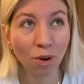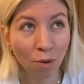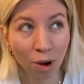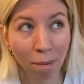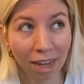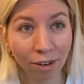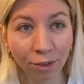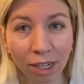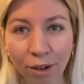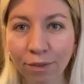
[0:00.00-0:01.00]
or I'm late for
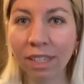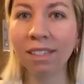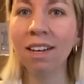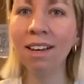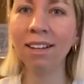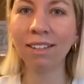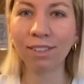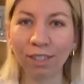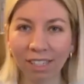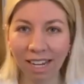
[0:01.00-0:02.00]
the office.
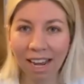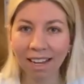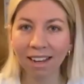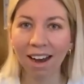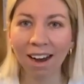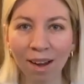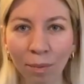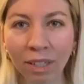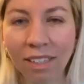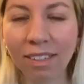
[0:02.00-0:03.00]
So today I
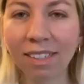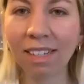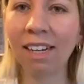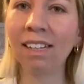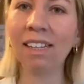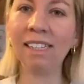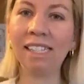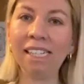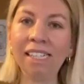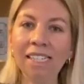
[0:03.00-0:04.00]
wanted to style
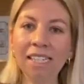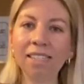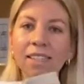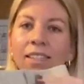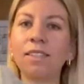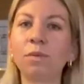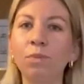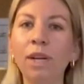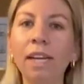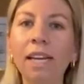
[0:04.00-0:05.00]
these
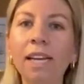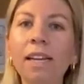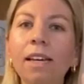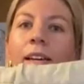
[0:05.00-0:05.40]
springy